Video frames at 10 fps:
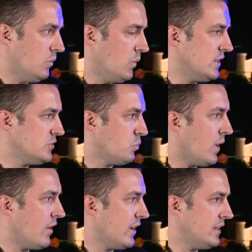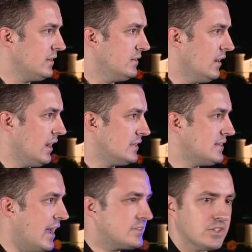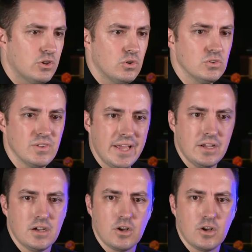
was wearing uh, tactical like